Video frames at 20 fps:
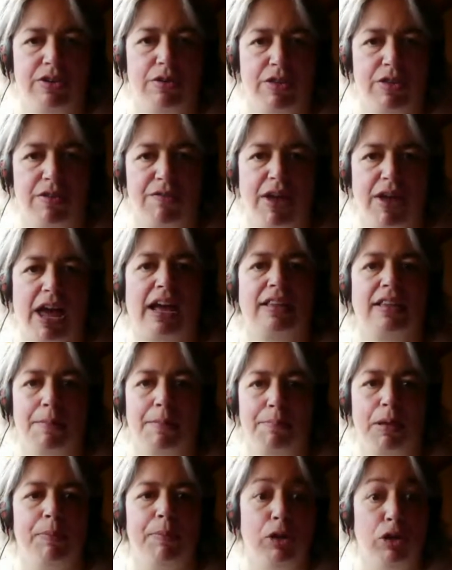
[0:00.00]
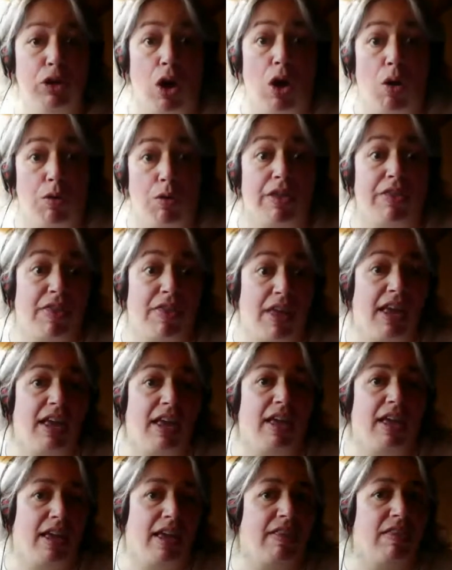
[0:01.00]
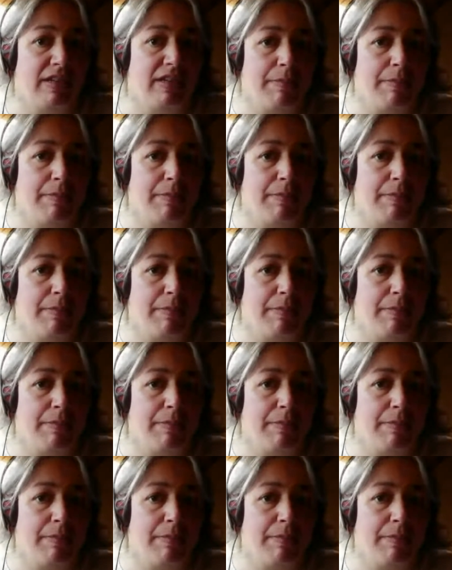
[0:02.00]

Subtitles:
or the fact that people know that they can get the